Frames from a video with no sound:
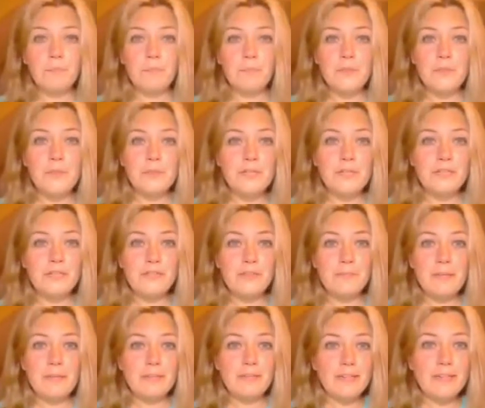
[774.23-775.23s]
you can enter at
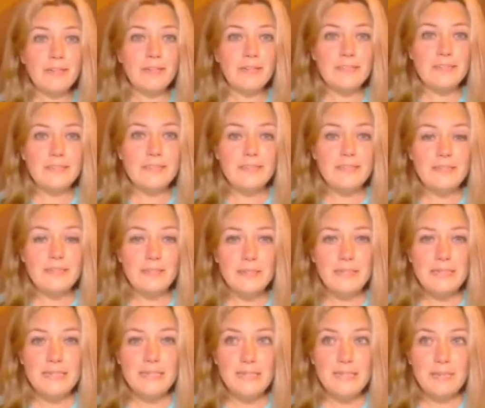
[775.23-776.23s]
my link,
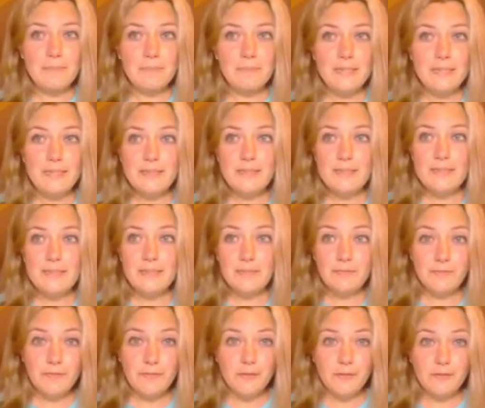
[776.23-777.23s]

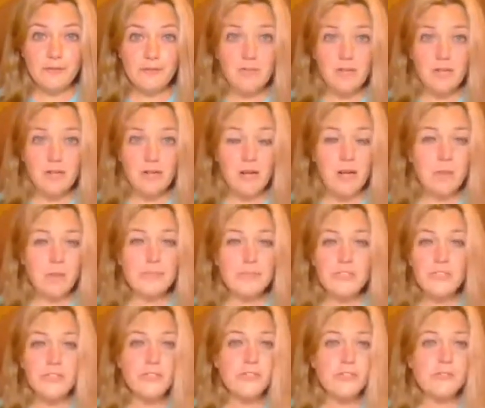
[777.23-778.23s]
getcbdbizinfo.com.
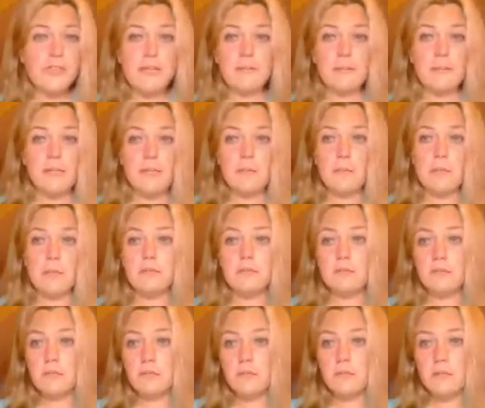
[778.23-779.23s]
It's just your name and
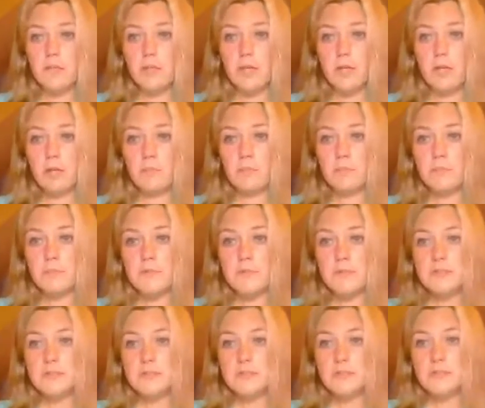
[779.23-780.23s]
email. It's
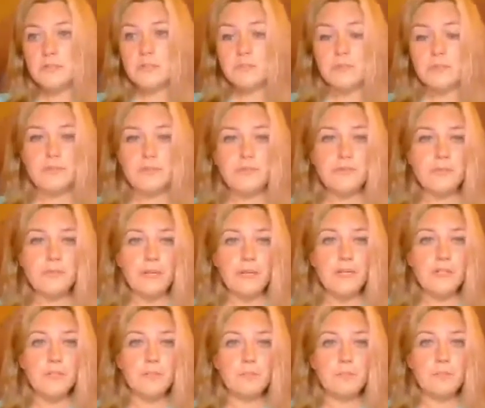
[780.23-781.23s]
going to send you some other
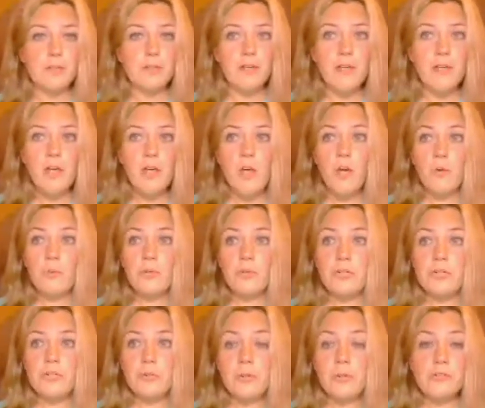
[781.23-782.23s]
information, but we're
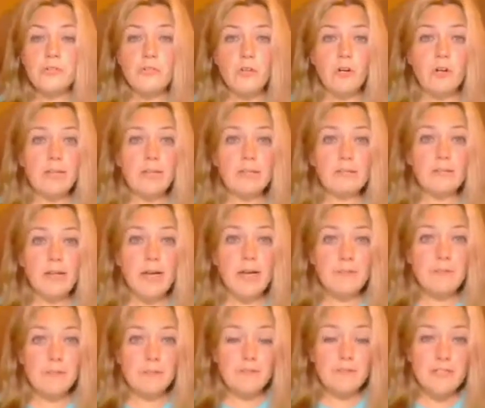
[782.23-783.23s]
going to do our drawing
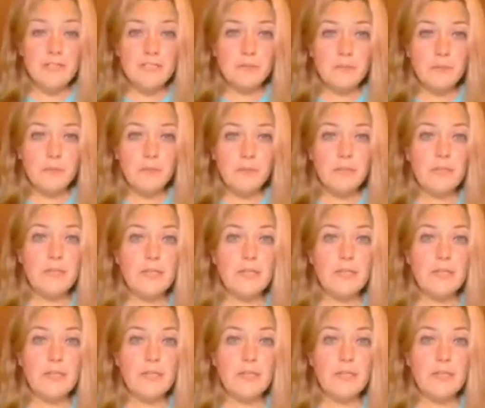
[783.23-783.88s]
live on Facebook